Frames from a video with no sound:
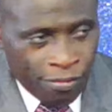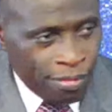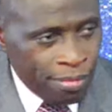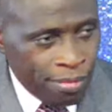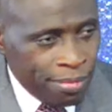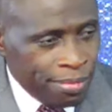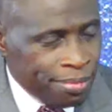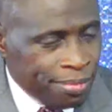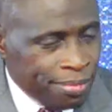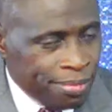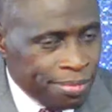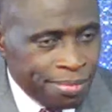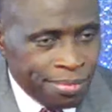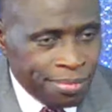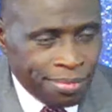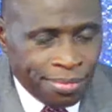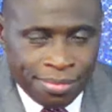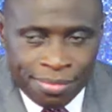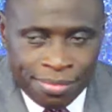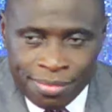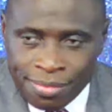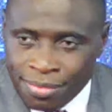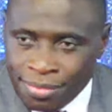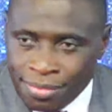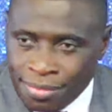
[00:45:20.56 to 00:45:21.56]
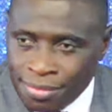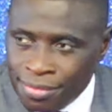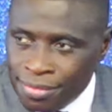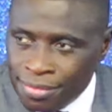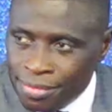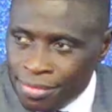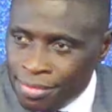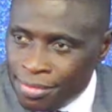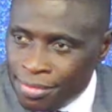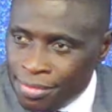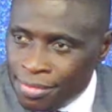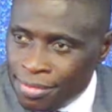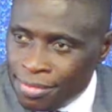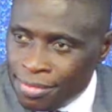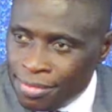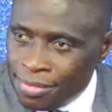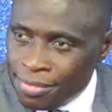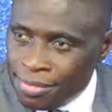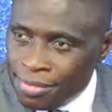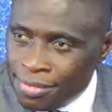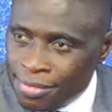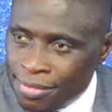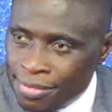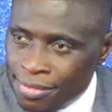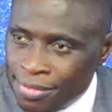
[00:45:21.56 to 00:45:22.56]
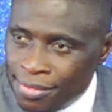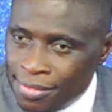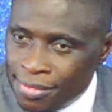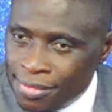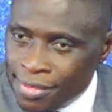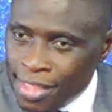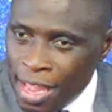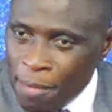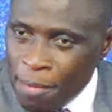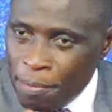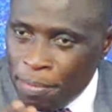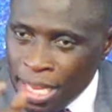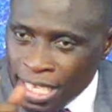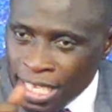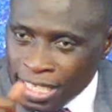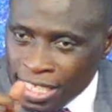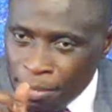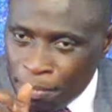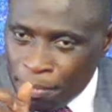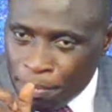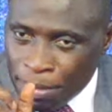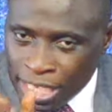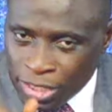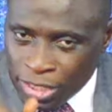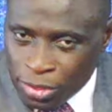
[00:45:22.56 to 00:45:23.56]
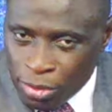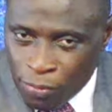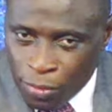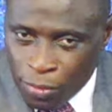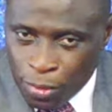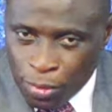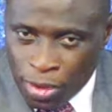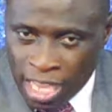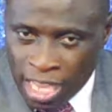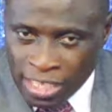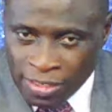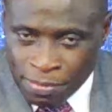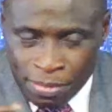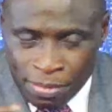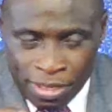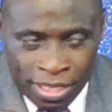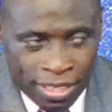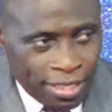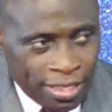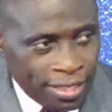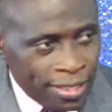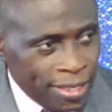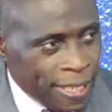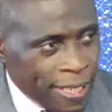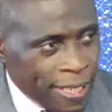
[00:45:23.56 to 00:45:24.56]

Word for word: and place in the place of your husband. You